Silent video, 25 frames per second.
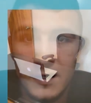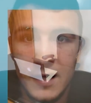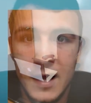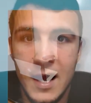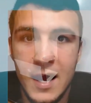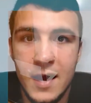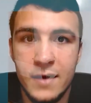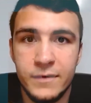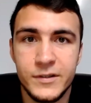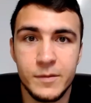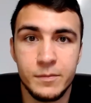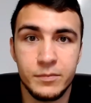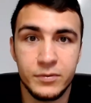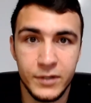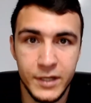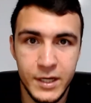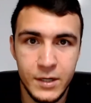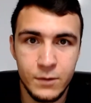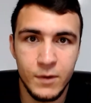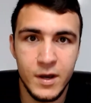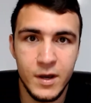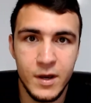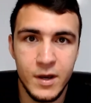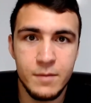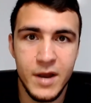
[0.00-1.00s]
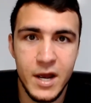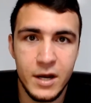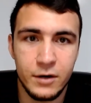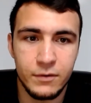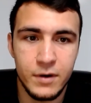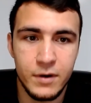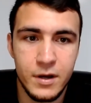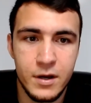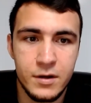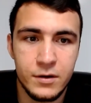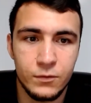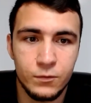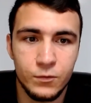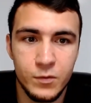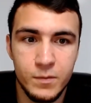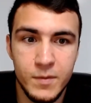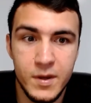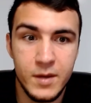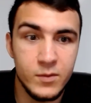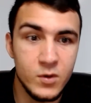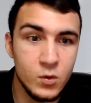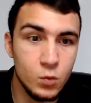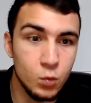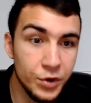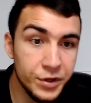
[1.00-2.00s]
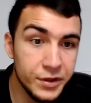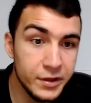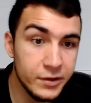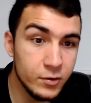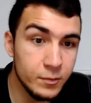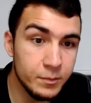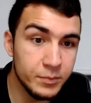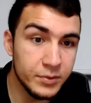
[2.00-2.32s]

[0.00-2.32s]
have is a plain white background with maybe one little